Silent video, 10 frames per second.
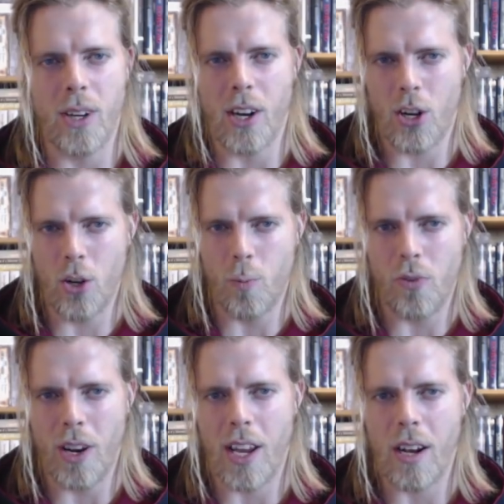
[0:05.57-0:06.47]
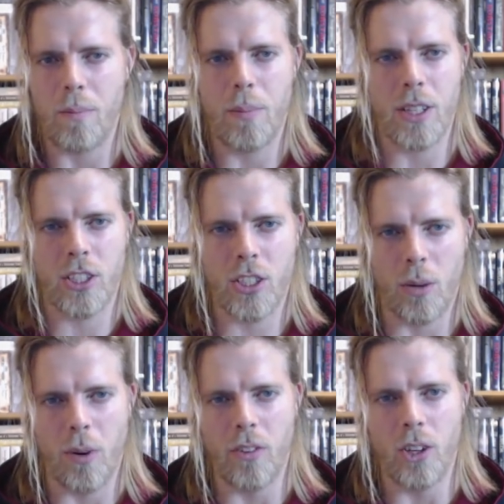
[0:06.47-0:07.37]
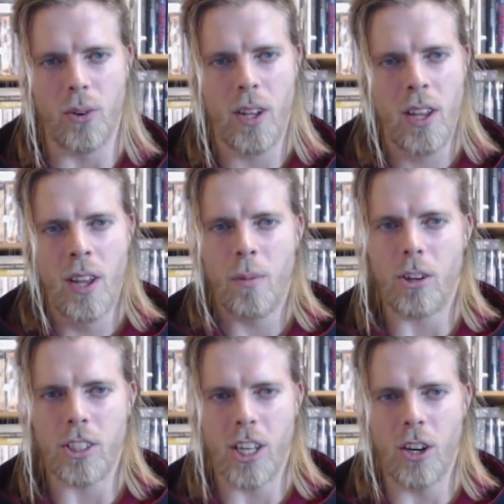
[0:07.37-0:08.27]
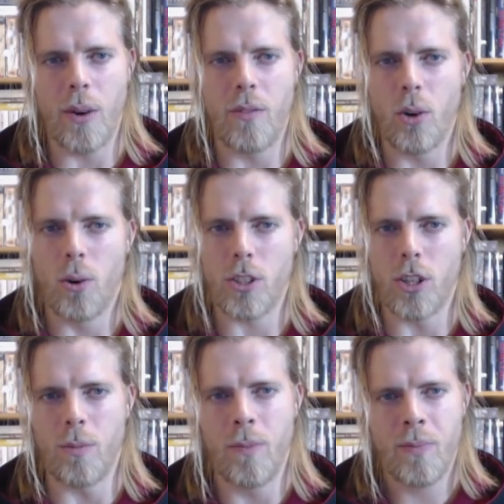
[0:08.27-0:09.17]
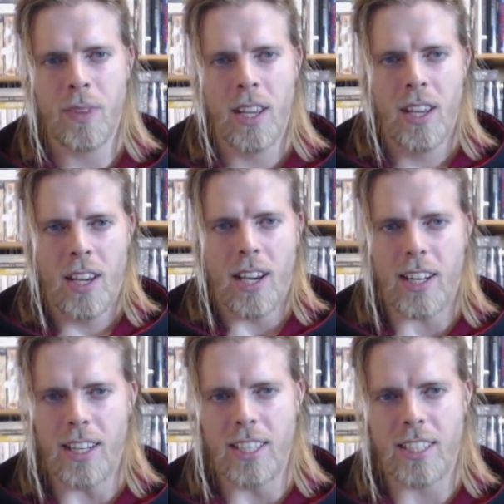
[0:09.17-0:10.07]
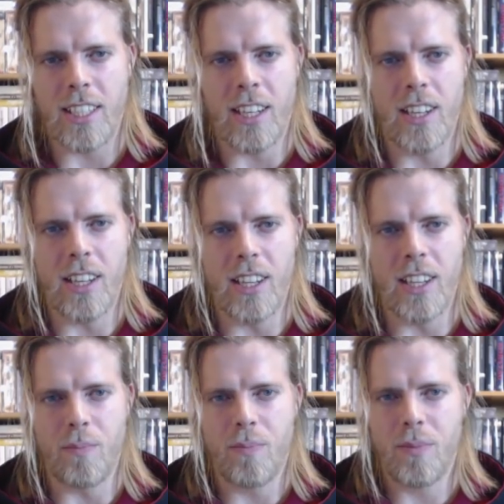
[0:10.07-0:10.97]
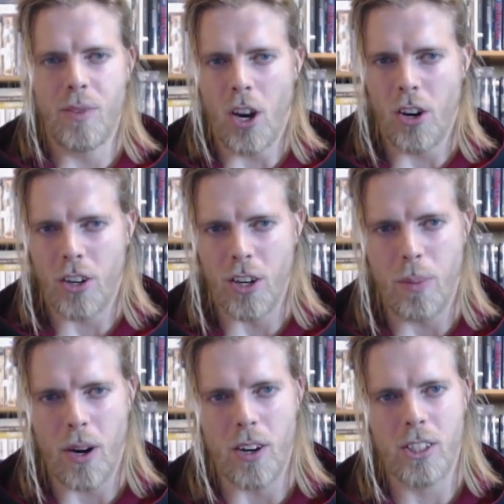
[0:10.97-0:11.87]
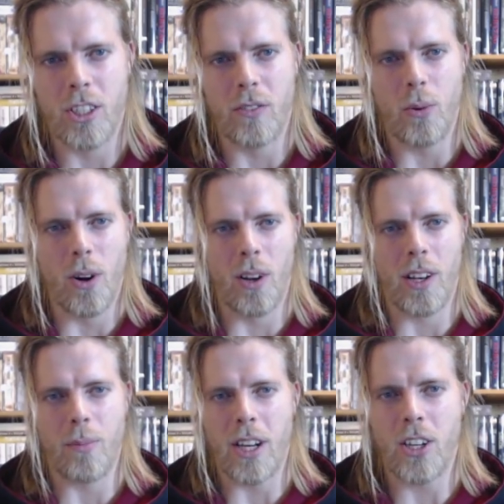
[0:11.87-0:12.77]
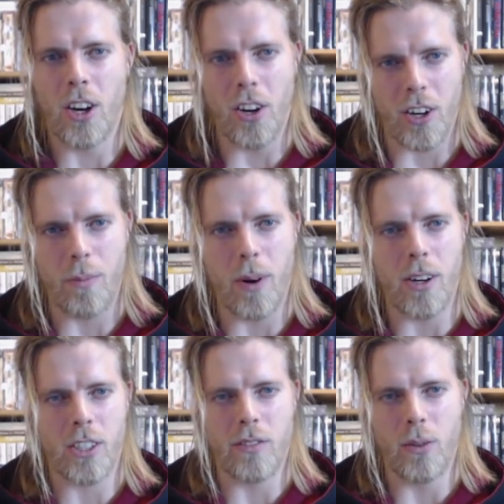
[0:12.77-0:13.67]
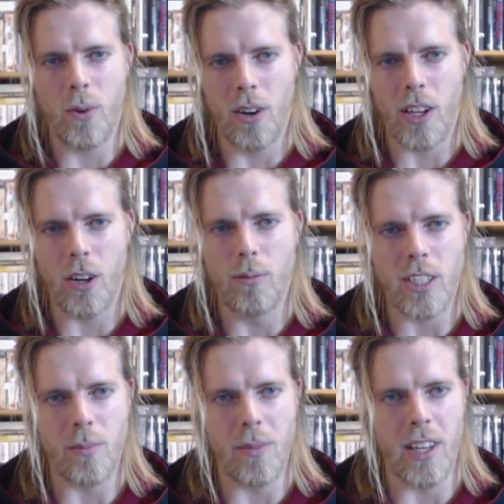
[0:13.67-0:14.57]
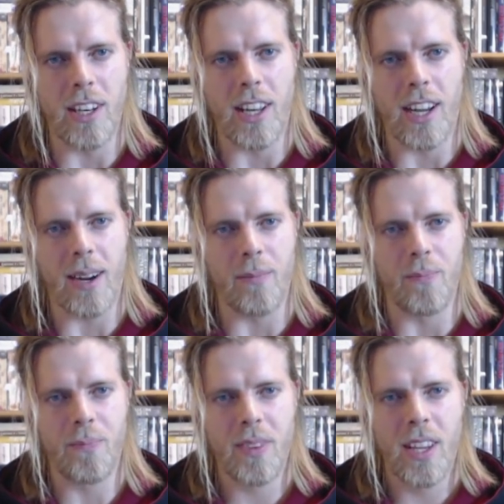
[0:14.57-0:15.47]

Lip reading: will hopefully help some of you, because I know every autumn, at least in the darker parts of the world, and by darker parts of the world I obviously mean